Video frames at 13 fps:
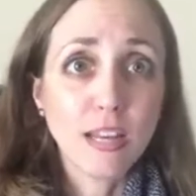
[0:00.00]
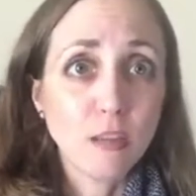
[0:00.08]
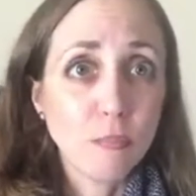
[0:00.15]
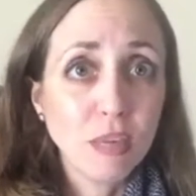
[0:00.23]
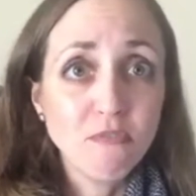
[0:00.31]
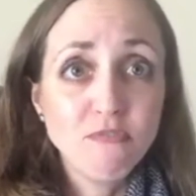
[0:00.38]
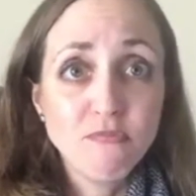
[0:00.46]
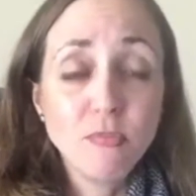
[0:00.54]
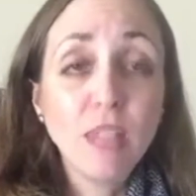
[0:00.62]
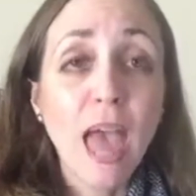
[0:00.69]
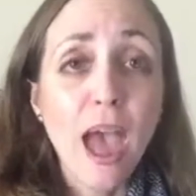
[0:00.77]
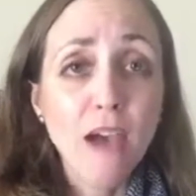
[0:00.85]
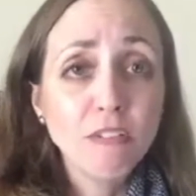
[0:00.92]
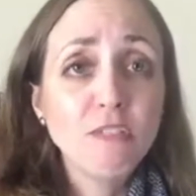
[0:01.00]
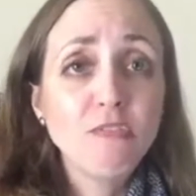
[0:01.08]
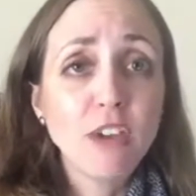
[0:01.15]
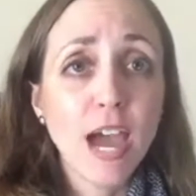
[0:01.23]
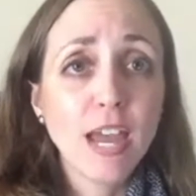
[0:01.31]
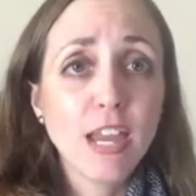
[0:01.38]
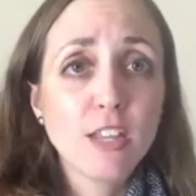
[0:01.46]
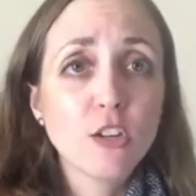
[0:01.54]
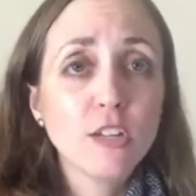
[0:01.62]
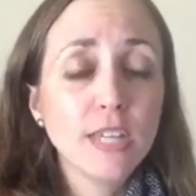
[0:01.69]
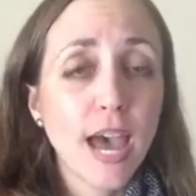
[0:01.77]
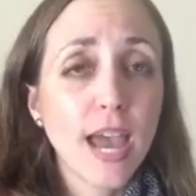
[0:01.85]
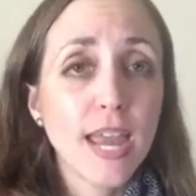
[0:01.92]
I mean, having fat in your
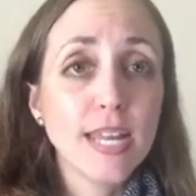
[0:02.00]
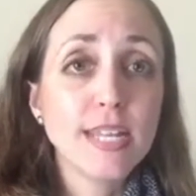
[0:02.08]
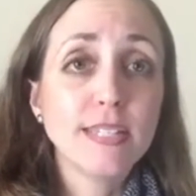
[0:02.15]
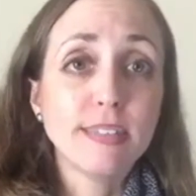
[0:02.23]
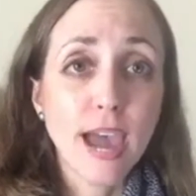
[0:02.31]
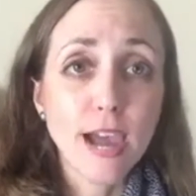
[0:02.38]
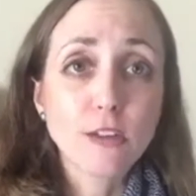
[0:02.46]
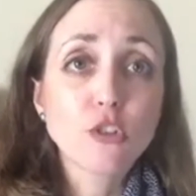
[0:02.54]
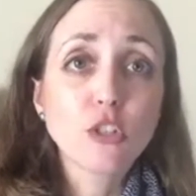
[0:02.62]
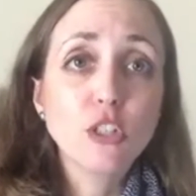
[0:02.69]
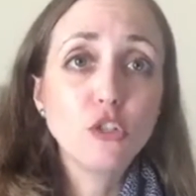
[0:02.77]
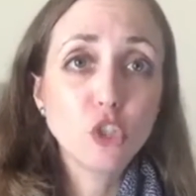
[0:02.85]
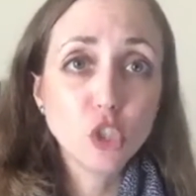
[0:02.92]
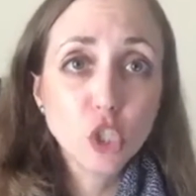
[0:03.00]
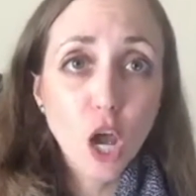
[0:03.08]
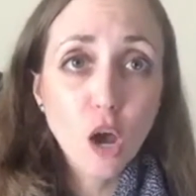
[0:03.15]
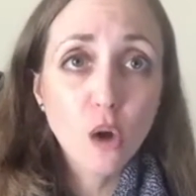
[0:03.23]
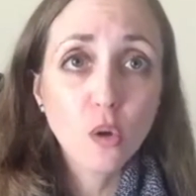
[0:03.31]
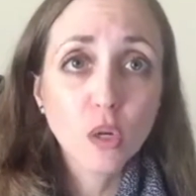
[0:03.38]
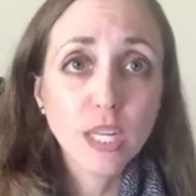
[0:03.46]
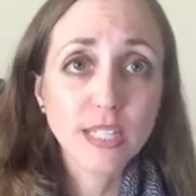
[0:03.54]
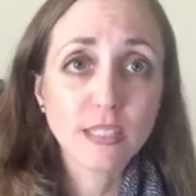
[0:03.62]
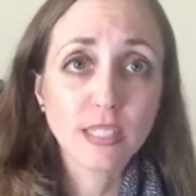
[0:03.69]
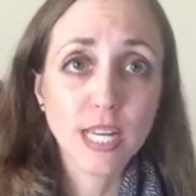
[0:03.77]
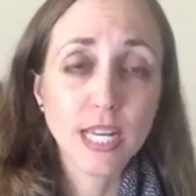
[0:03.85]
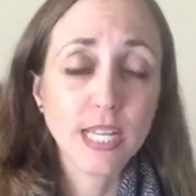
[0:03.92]
diet is actually shown in
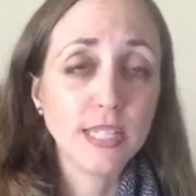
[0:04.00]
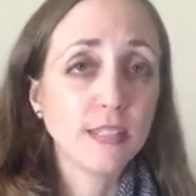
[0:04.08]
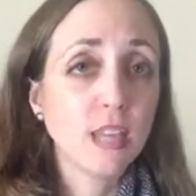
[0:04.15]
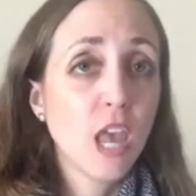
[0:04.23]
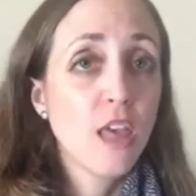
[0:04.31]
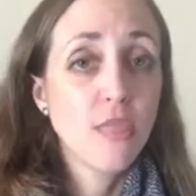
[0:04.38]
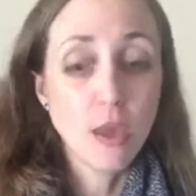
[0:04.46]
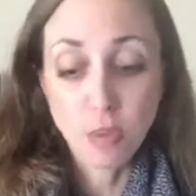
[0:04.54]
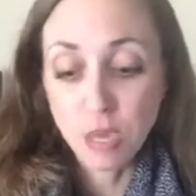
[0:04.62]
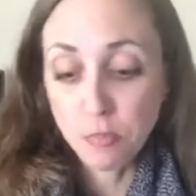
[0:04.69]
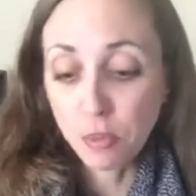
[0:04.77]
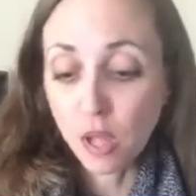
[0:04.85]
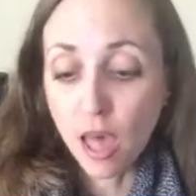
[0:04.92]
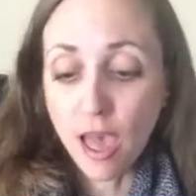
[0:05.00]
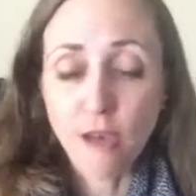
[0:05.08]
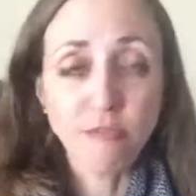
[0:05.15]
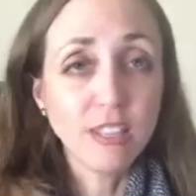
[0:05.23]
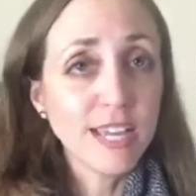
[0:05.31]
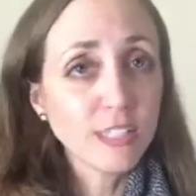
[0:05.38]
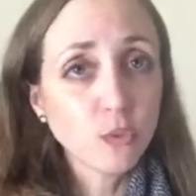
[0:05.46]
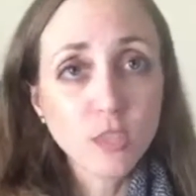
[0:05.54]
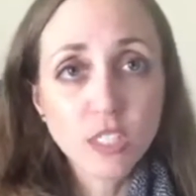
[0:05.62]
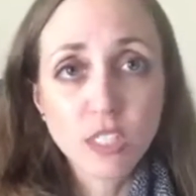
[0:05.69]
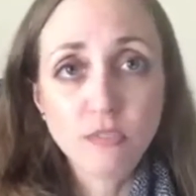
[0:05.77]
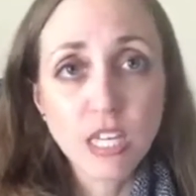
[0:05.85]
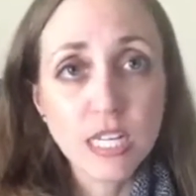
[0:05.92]
studies that people have less
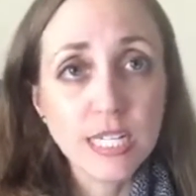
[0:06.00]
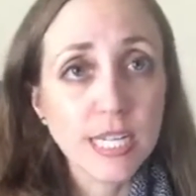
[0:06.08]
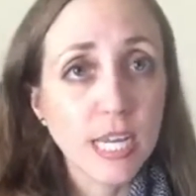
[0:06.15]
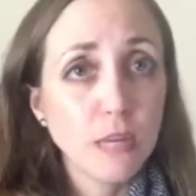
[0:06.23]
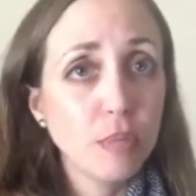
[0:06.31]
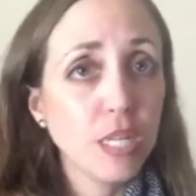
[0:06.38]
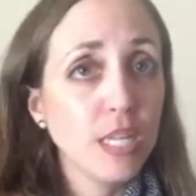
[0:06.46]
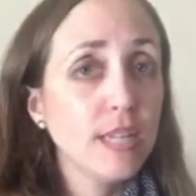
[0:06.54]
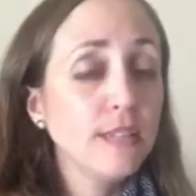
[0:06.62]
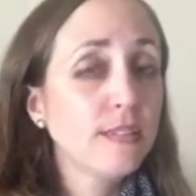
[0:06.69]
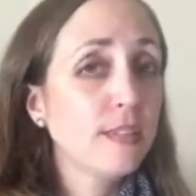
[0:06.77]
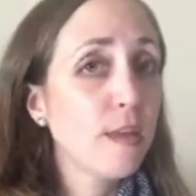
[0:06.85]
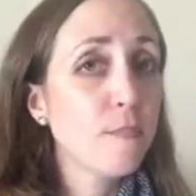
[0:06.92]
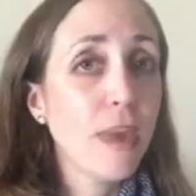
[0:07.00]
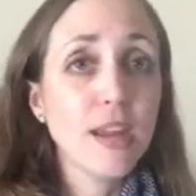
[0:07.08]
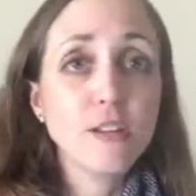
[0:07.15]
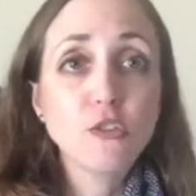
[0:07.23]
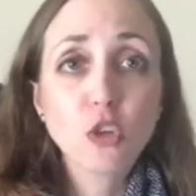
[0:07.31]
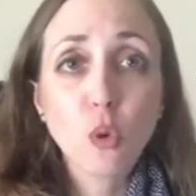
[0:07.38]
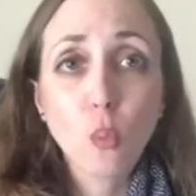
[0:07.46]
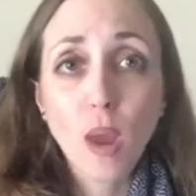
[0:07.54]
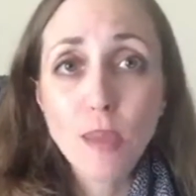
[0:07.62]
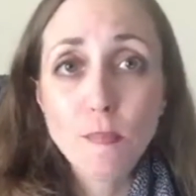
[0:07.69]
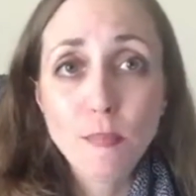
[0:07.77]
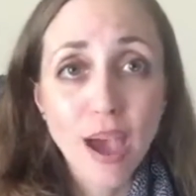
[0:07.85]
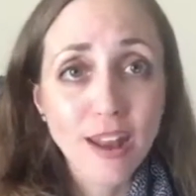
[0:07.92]
risk of getting diabetes, they manage their
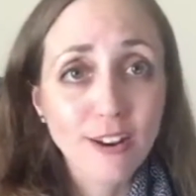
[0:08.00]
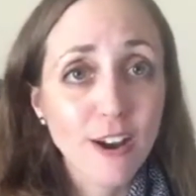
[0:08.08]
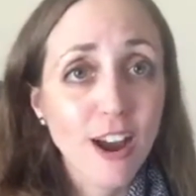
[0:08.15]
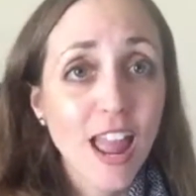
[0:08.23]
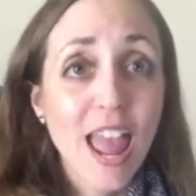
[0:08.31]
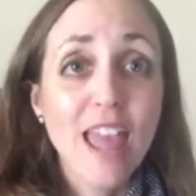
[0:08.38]
weight better,